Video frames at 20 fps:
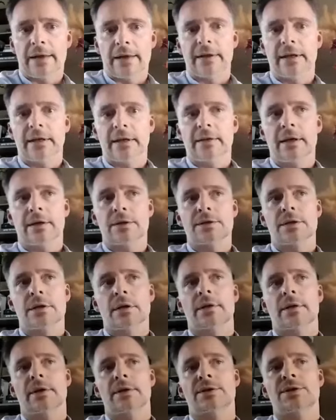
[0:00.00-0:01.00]
I think there's
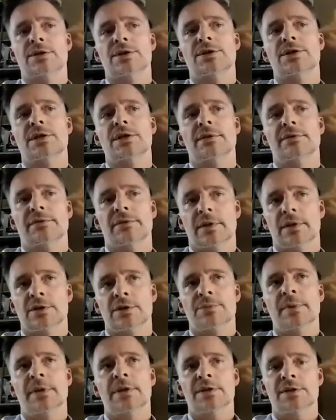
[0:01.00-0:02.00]
a shift.
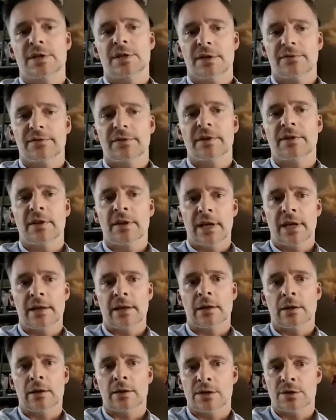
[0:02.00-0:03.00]
There's been a shift in the
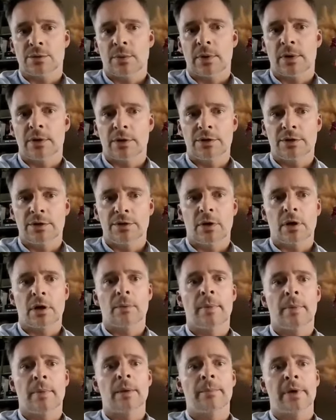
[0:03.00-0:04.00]
Netherlands when you talk
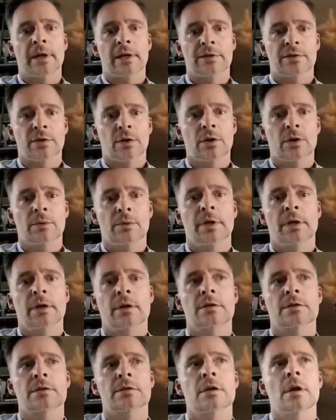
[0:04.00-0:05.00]
about melatonin,
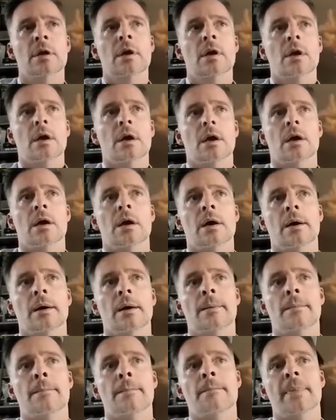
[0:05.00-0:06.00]
because
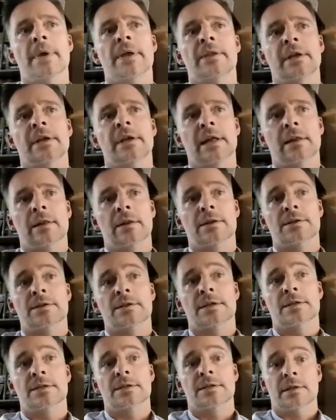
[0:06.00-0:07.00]
in the
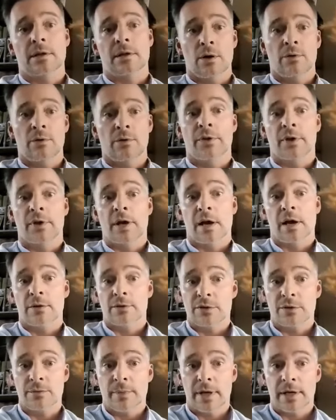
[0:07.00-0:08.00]
Netherlands, it's still
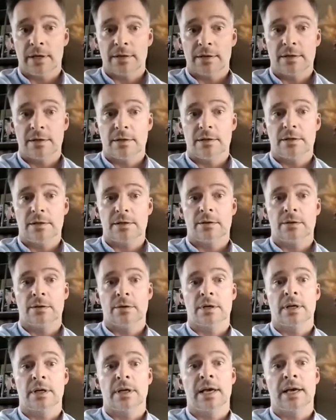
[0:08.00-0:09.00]
over-the-counter medicine, so
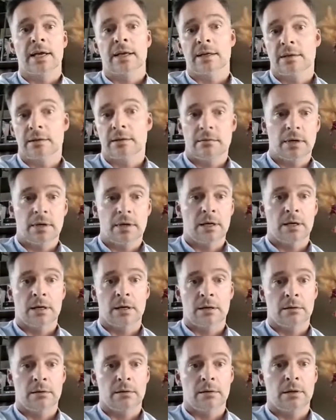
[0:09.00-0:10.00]
you can get it
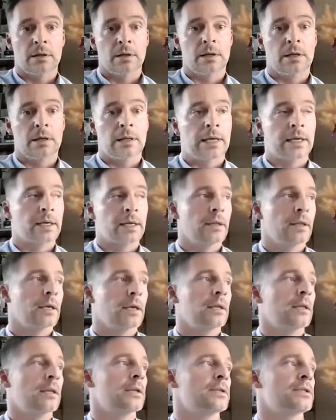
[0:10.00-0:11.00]
like
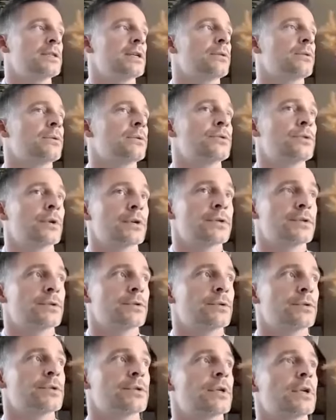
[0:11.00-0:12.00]
in general
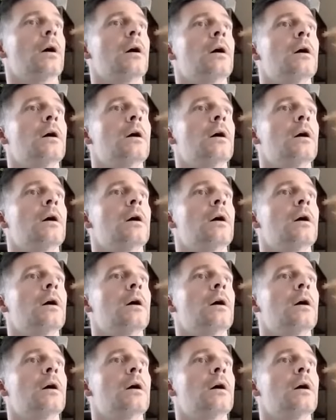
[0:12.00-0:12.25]
drugstores.